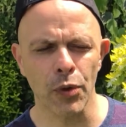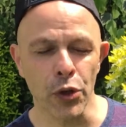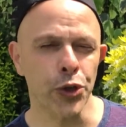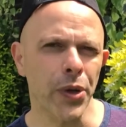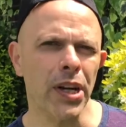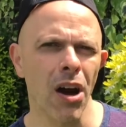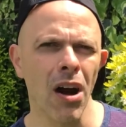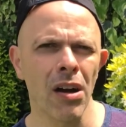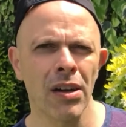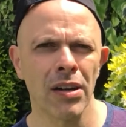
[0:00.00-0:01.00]
the
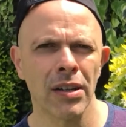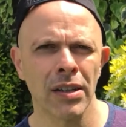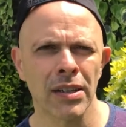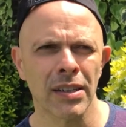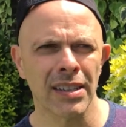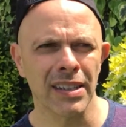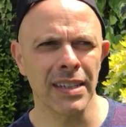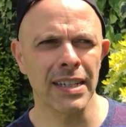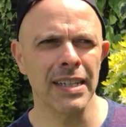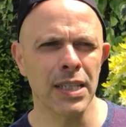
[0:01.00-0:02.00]
trigger
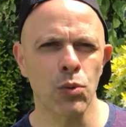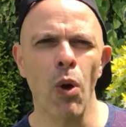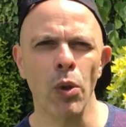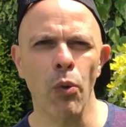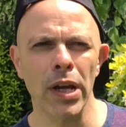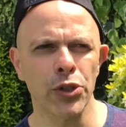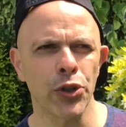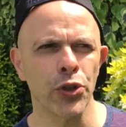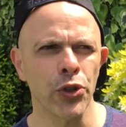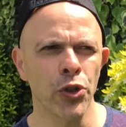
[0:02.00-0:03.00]
is one way
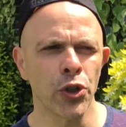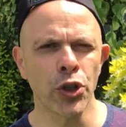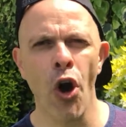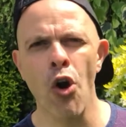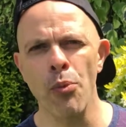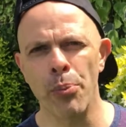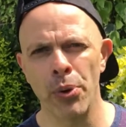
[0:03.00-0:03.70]
to cope